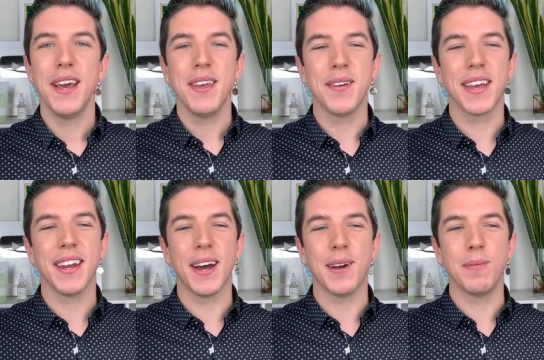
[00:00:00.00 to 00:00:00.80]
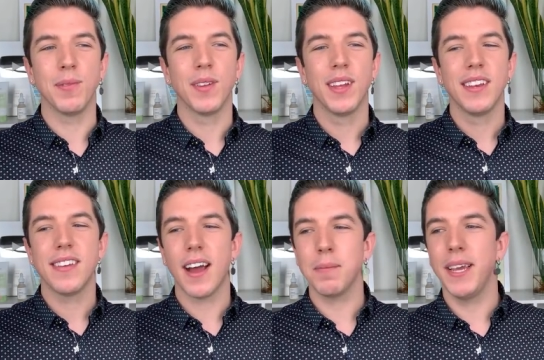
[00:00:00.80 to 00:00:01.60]
You can um,
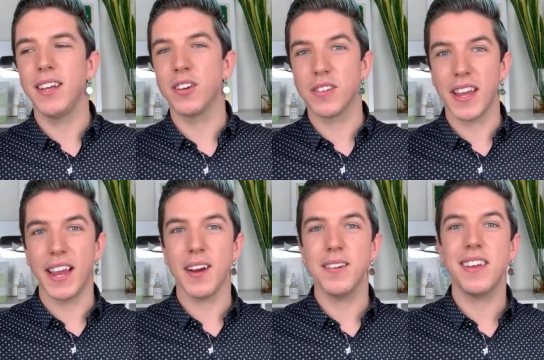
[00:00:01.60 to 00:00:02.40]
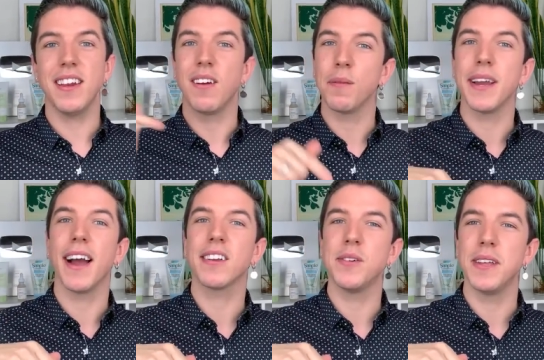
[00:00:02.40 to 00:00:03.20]
tag me in your skincare routine and I'll
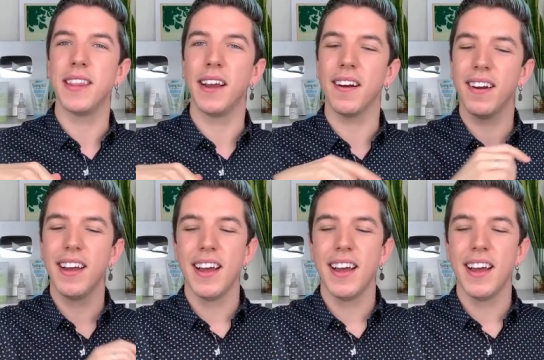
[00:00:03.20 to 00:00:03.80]
react to it there.